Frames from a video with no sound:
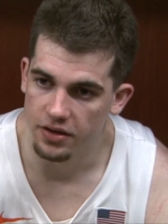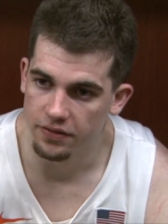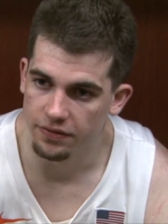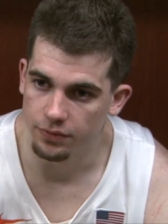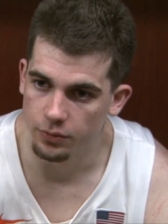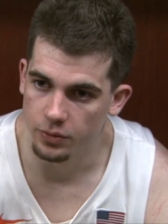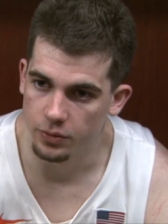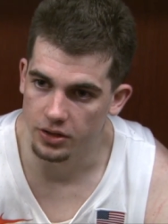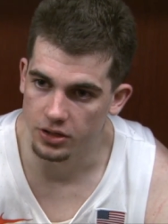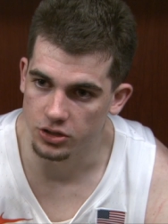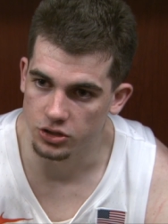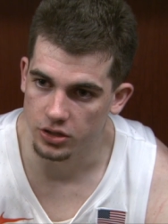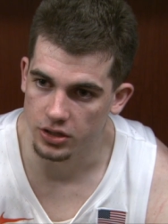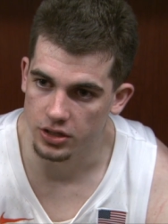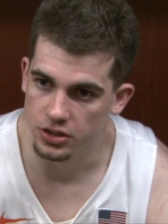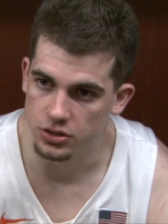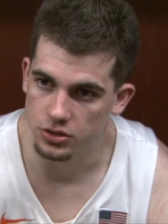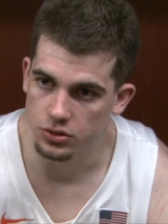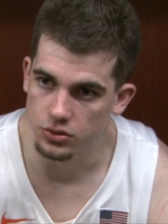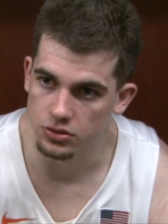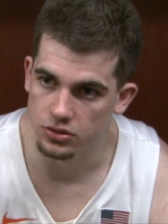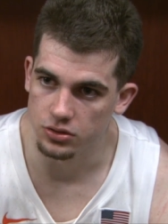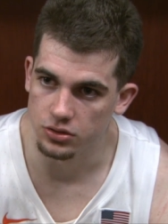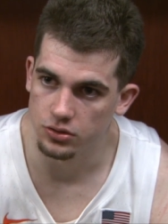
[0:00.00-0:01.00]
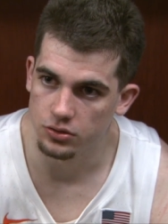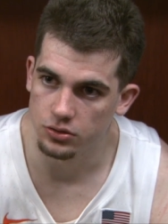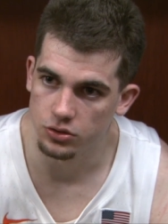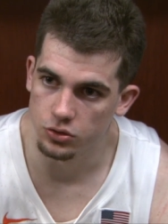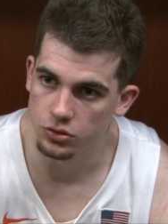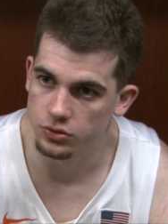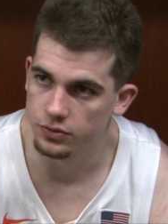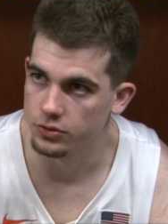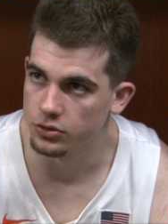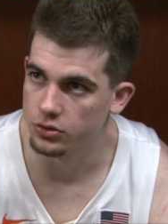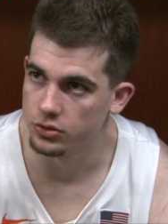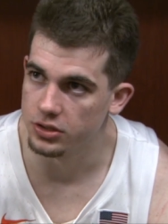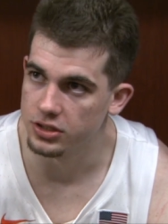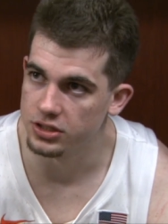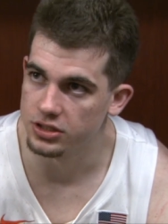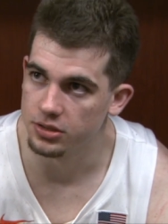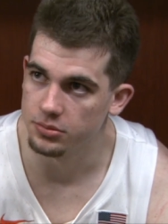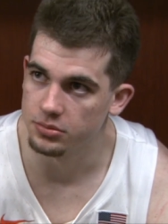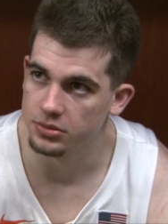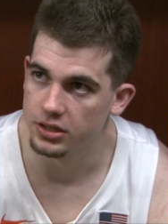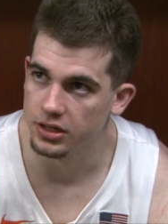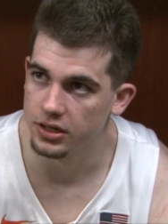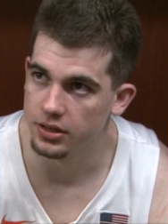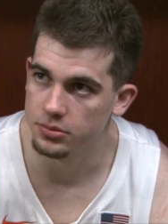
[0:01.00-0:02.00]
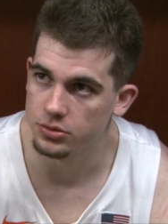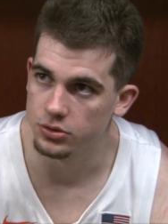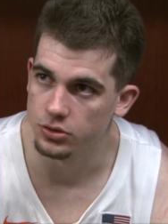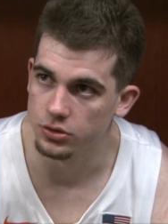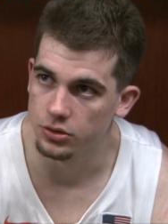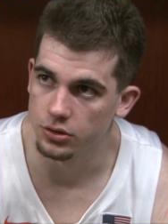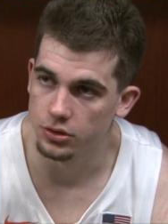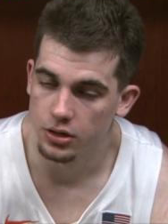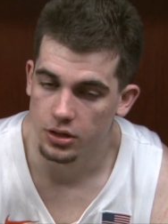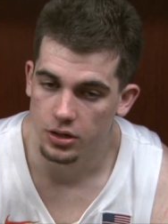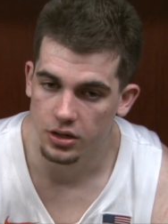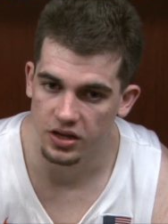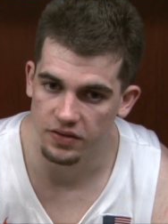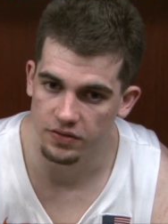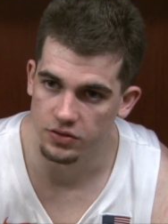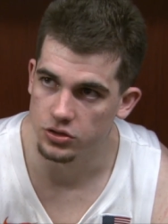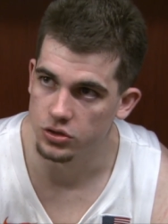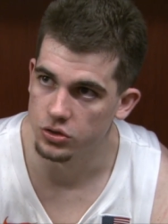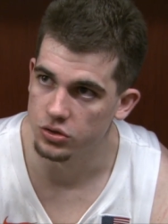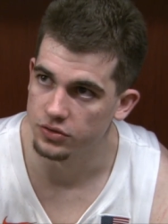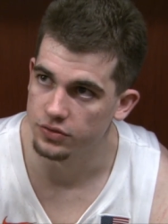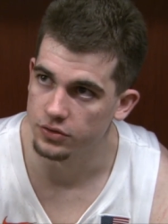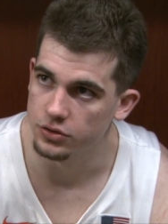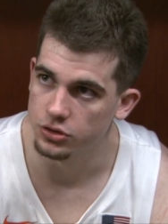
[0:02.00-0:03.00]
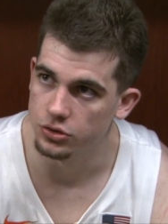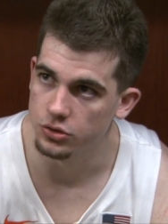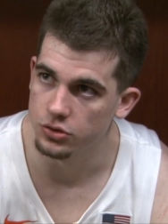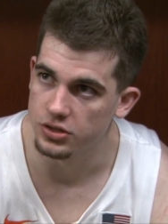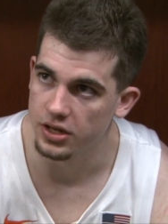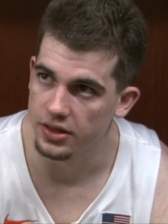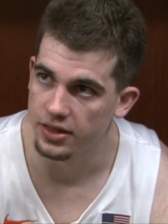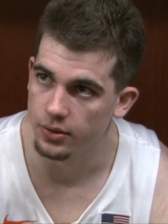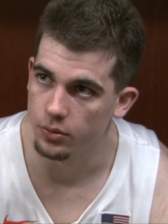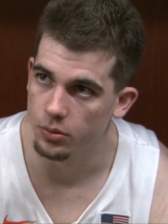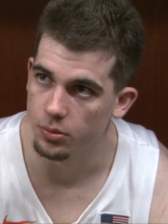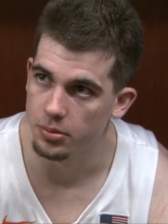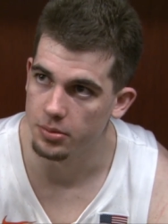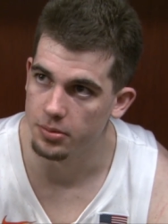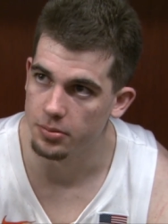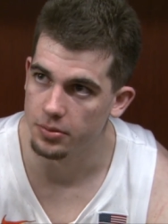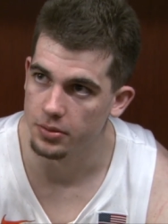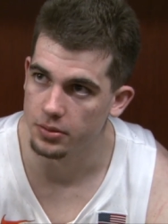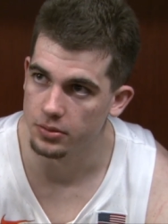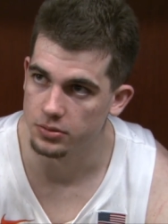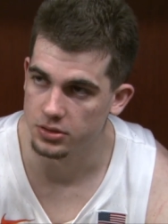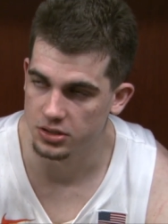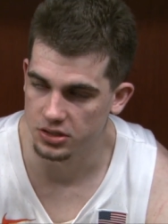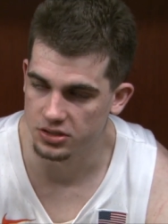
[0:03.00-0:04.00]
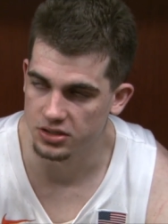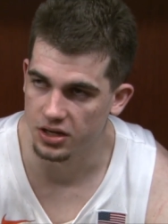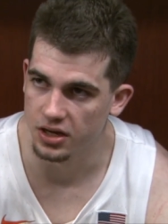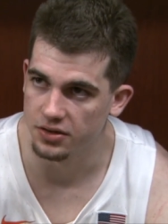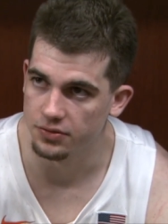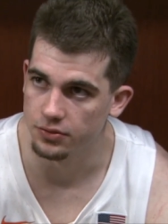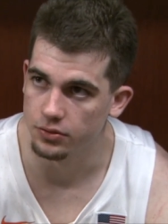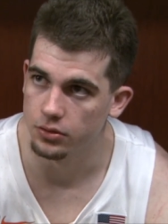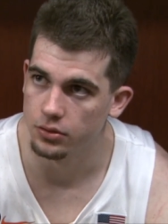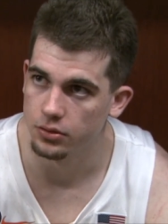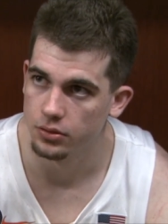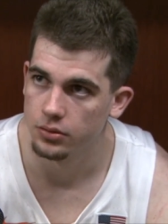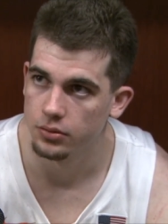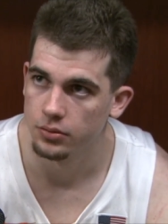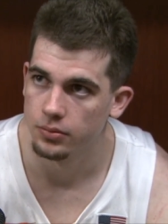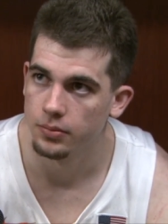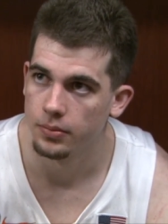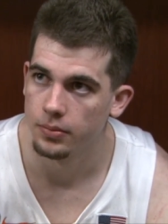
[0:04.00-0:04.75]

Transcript: if we can trade twos and twos for threes sometimes, or even twos for twos, I think we'll be successful.